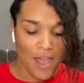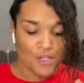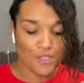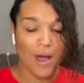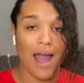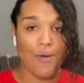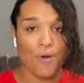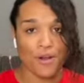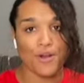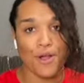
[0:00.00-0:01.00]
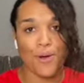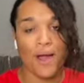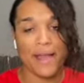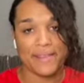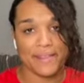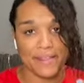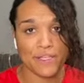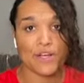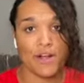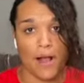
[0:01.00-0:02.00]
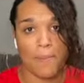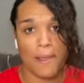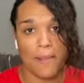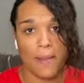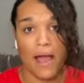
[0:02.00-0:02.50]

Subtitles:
So I want to know your comment.